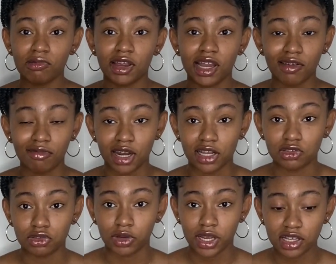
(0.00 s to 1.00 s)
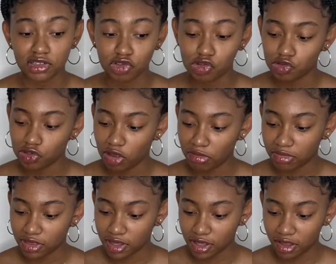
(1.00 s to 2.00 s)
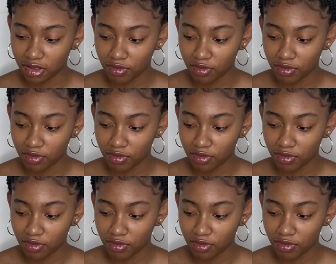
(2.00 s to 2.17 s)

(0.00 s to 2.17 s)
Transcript: wear it with a dress or something.